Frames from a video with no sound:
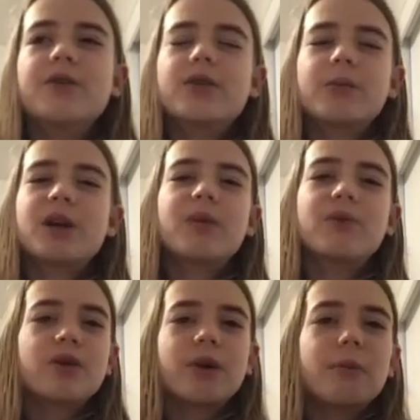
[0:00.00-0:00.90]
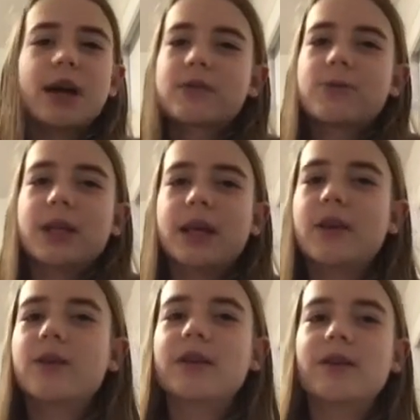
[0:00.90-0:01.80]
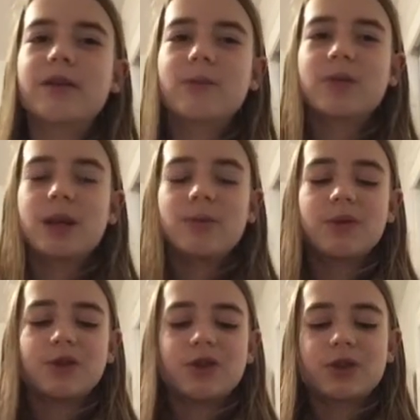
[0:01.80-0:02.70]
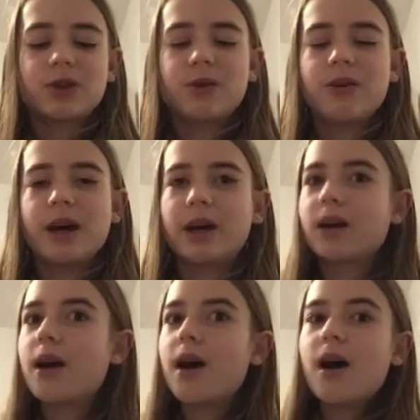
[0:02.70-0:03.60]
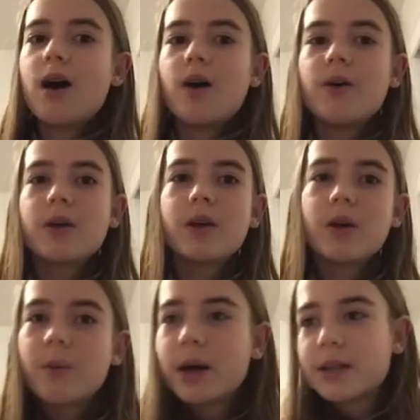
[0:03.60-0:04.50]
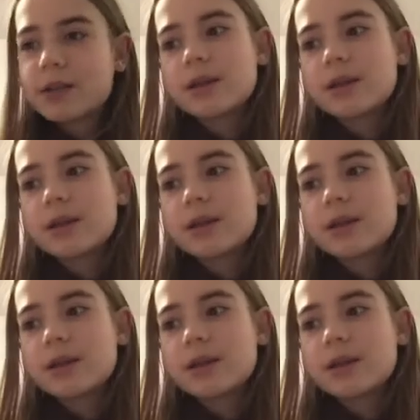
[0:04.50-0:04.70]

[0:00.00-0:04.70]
sometimes I'll come back to it later, and then sometimes I'll just go like, oh, you know what?